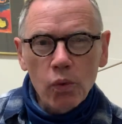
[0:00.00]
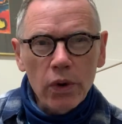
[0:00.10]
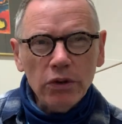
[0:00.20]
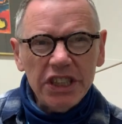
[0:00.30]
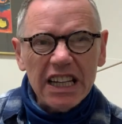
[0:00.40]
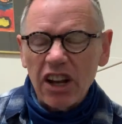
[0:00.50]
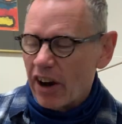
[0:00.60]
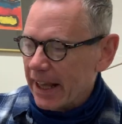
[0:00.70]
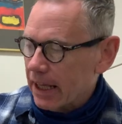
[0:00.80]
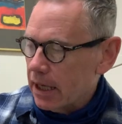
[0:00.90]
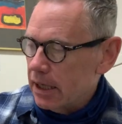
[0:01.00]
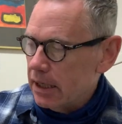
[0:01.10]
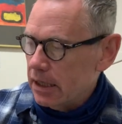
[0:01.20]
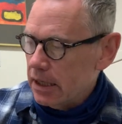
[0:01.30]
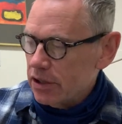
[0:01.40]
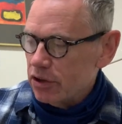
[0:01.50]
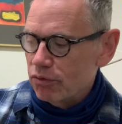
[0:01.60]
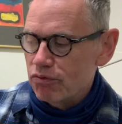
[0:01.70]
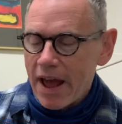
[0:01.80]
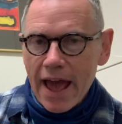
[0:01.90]
Will she like the
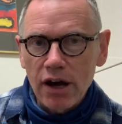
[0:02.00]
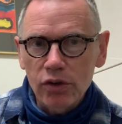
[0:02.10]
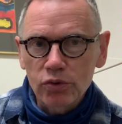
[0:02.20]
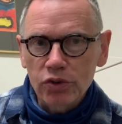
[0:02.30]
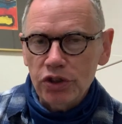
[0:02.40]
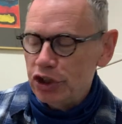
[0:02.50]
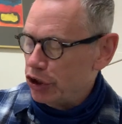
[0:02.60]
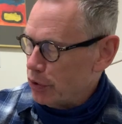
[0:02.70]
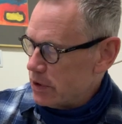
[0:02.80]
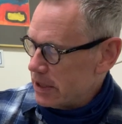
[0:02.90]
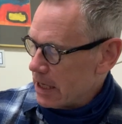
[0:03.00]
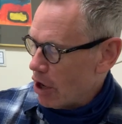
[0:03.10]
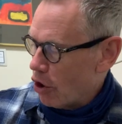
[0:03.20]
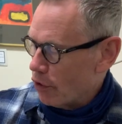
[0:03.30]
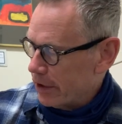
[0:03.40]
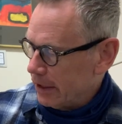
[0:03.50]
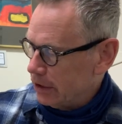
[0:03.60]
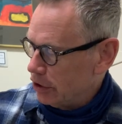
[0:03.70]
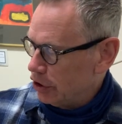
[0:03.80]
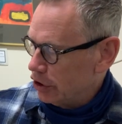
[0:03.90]
round, juicy
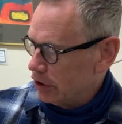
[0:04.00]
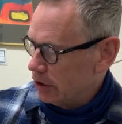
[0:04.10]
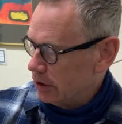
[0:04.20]
orange?